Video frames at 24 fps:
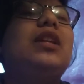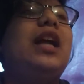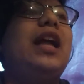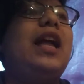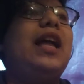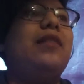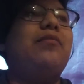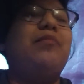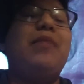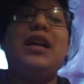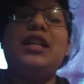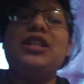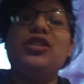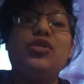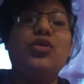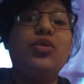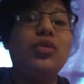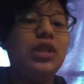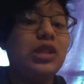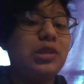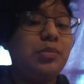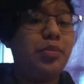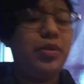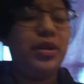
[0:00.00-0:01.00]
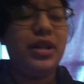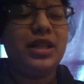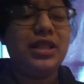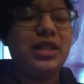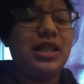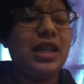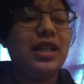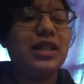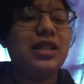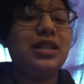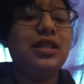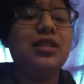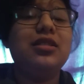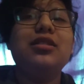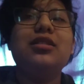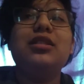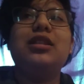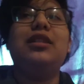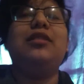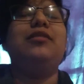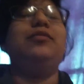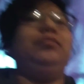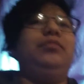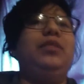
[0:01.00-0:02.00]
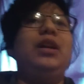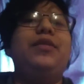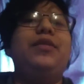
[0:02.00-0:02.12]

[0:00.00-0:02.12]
and my school is pretty sexist, and my